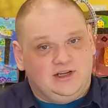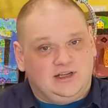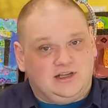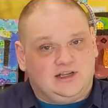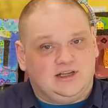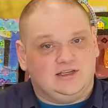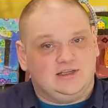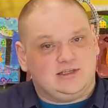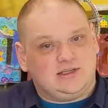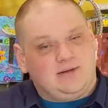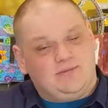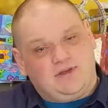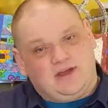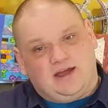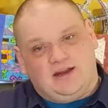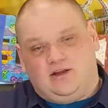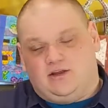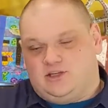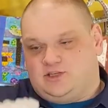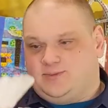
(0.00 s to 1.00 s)
because something
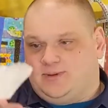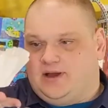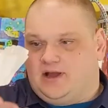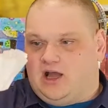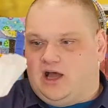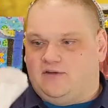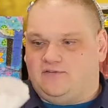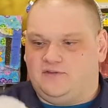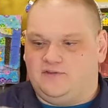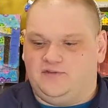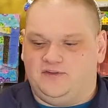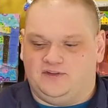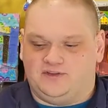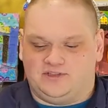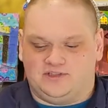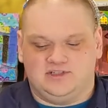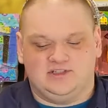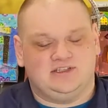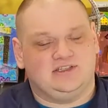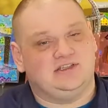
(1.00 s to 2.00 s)
I noticed about coffee
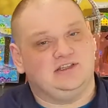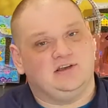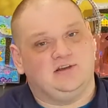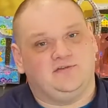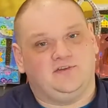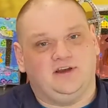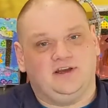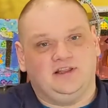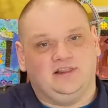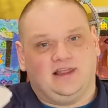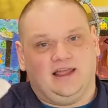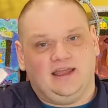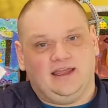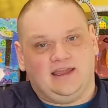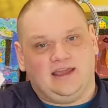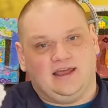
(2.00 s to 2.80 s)
filters is they're very light